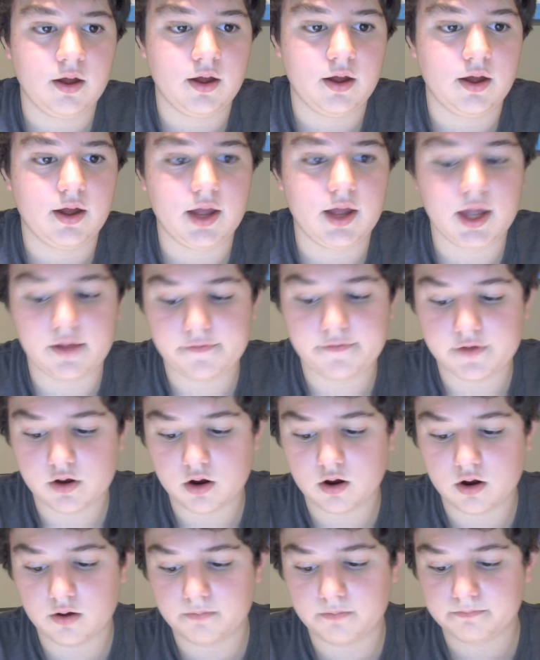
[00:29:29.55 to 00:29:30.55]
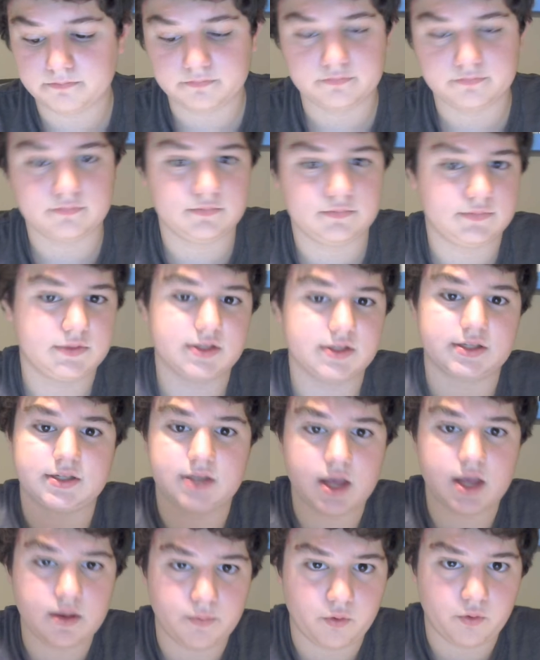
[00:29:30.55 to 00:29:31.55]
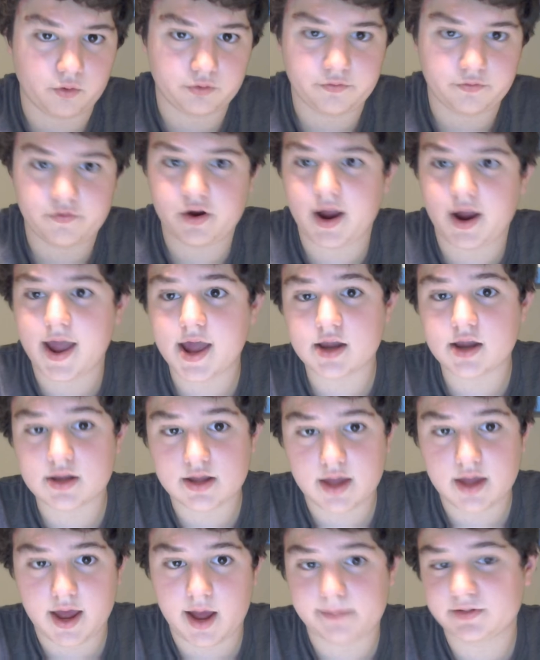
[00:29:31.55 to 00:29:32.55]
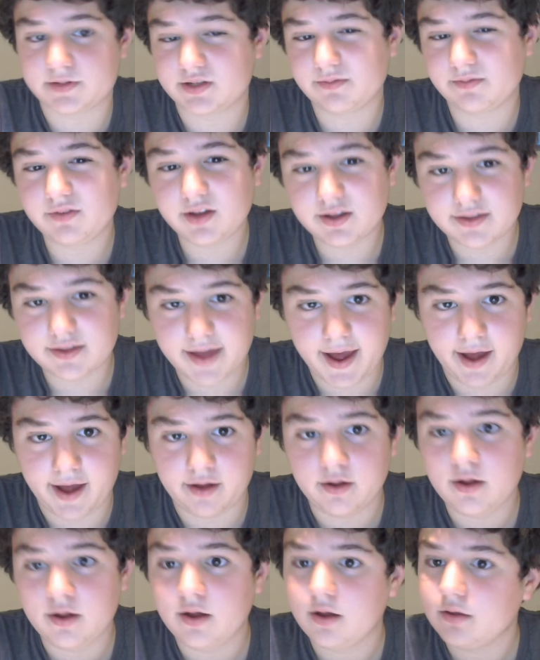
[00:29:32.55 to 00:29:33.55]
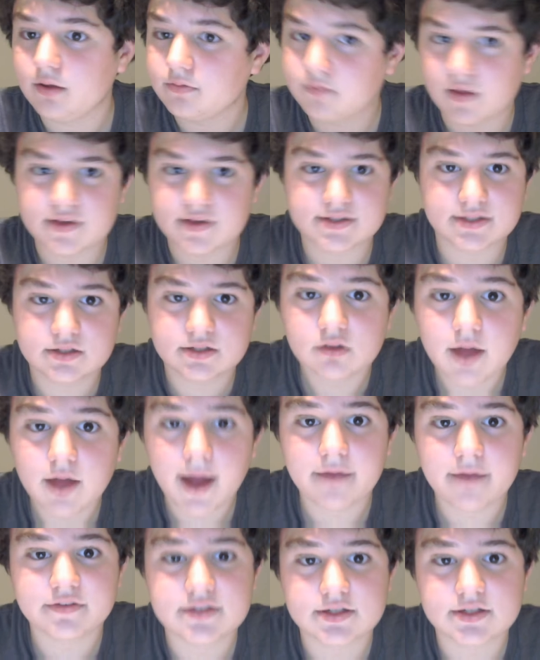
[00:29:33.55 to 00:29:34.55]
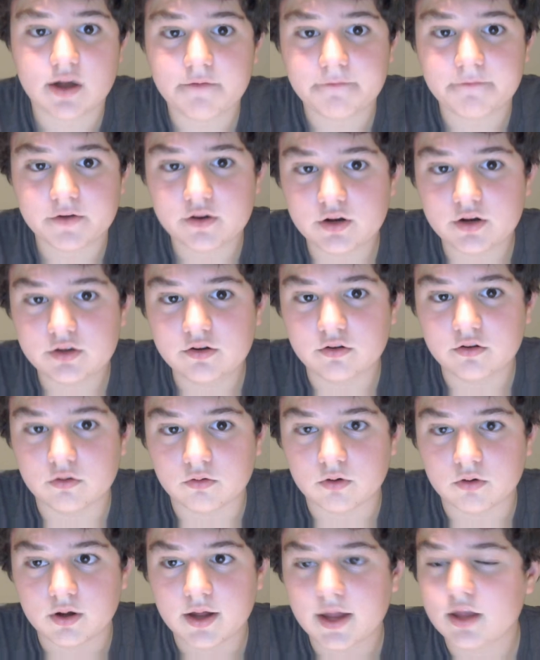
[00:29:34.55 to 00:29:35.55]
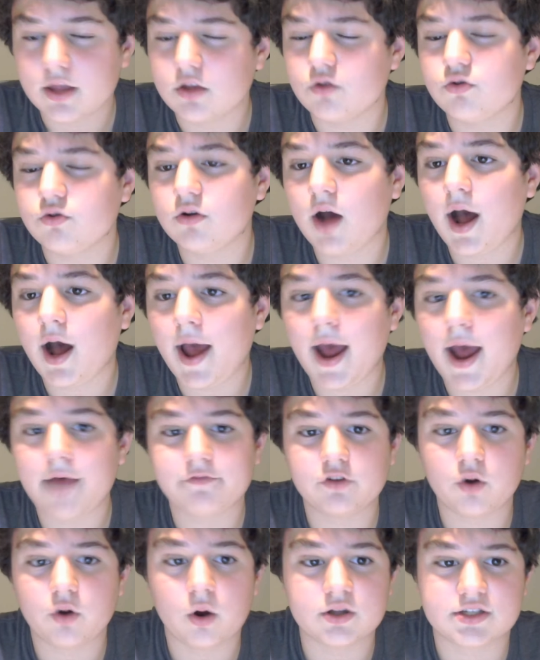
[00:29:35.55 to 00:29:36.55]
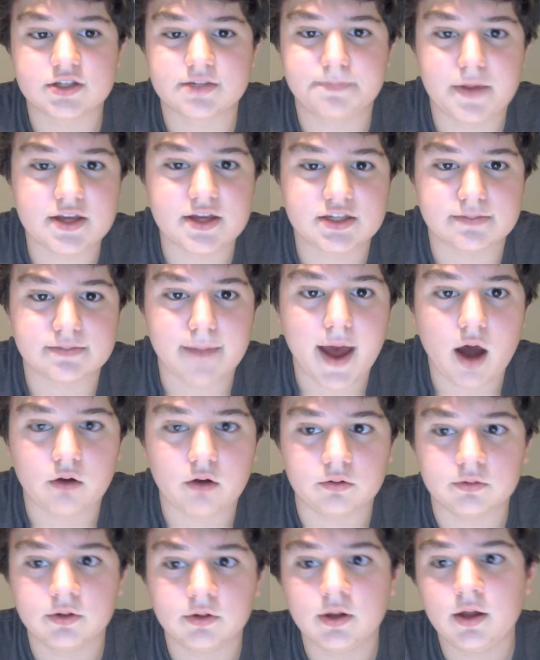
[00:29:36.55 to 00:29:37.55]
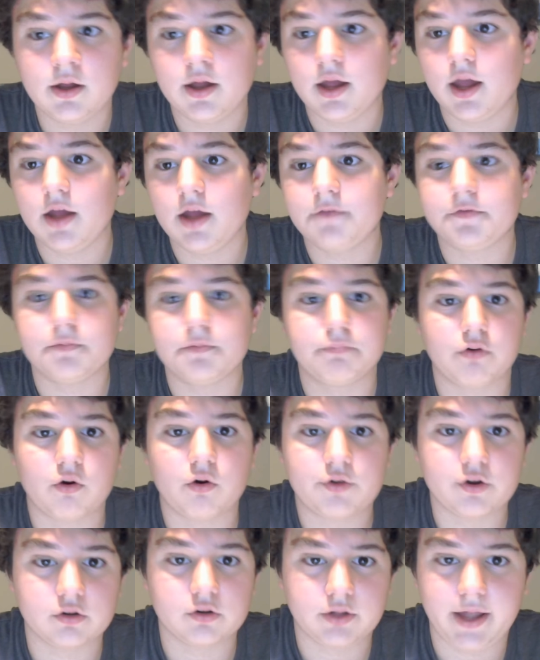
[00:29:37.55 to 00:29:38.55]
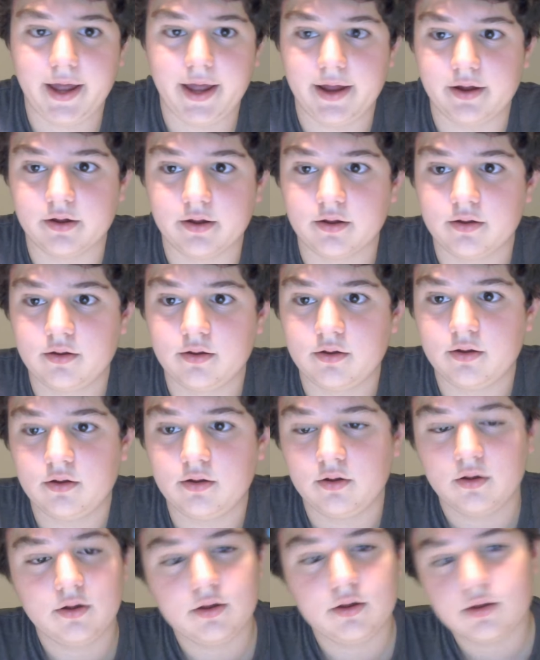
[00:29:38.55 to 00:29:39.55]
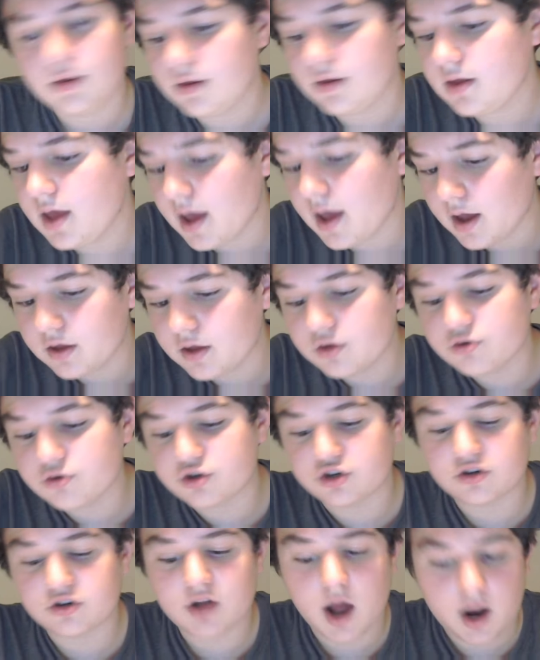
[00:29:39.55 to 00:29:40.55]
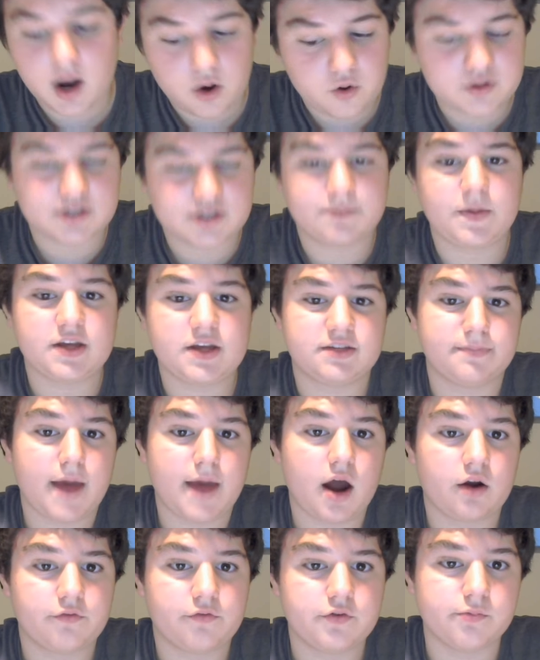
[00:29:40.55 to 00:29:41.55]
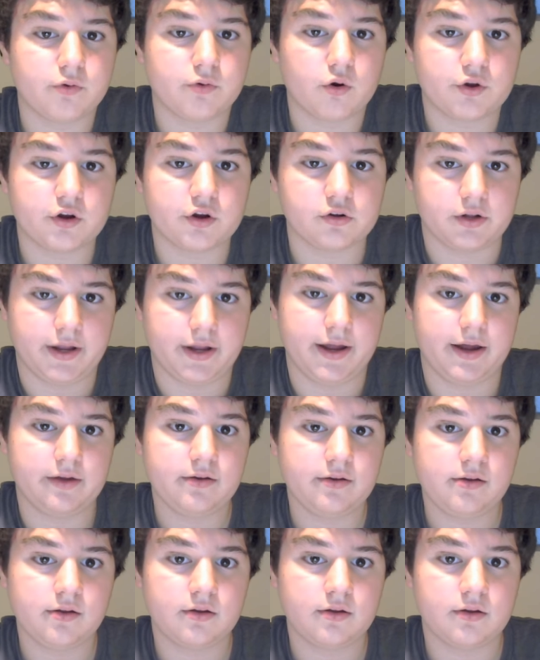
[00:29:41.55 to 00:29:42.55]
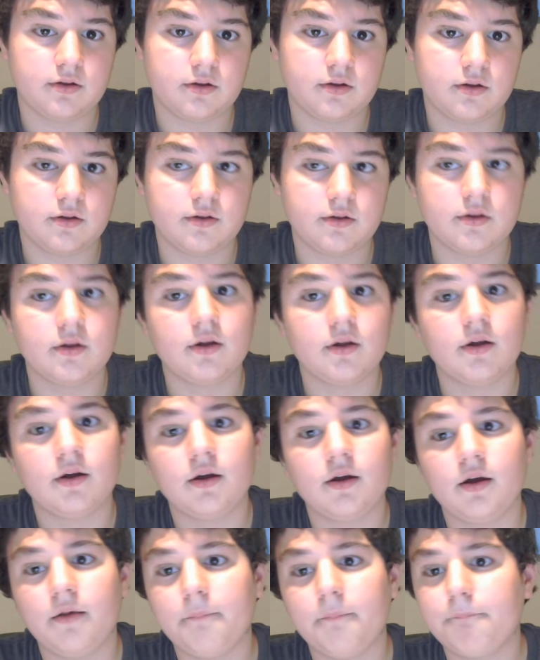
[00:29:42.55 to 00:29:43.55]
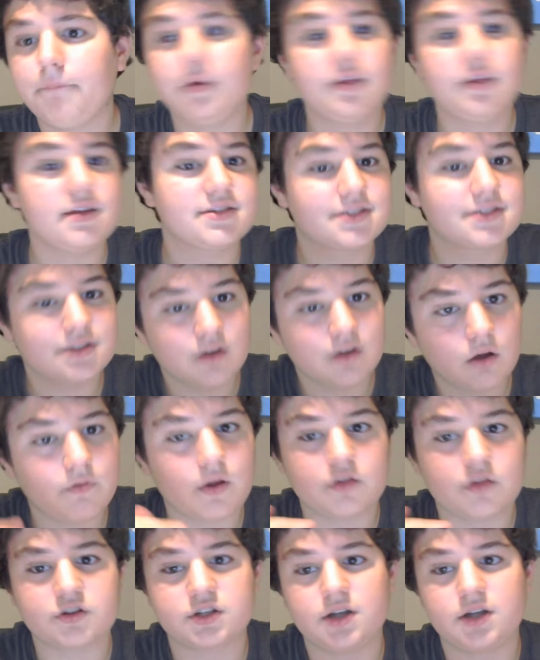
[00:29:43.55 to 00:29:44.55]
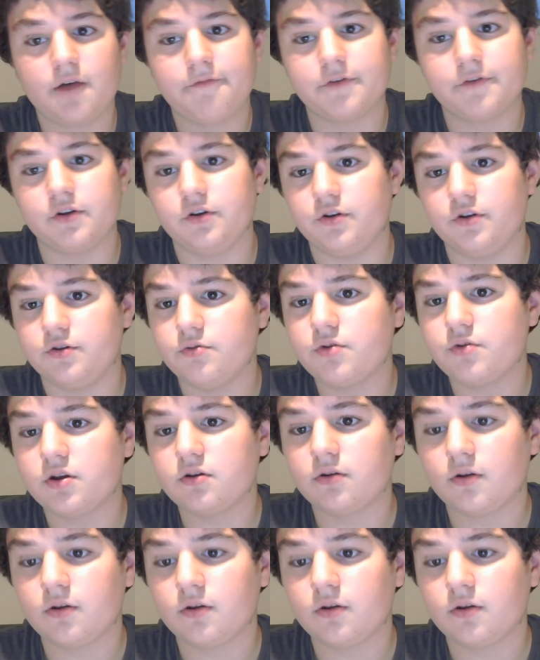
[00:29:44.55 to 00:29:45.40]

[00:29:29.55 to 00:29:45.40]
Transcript: if you're disabled, if you're handicapped, something like that, they still have stuff for you to do. You do not have to go on Space Mountain if you broke your leg. Yeah, you should not go on Space Mountain if you broke your leg. But they still have other stuff for you to do. You can...